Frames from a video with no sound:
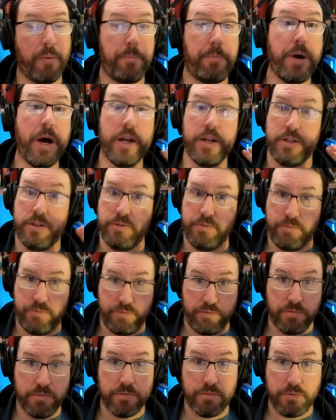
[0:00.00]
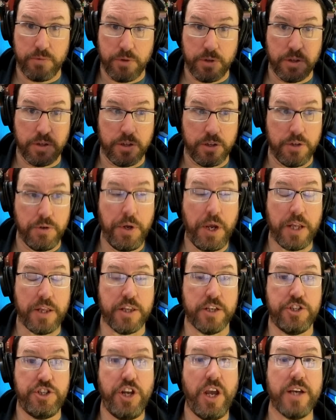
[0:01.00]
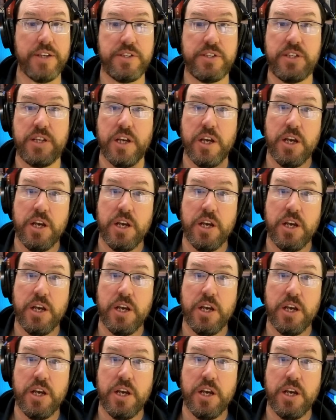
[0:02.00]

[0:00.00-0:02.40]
but you get the gist.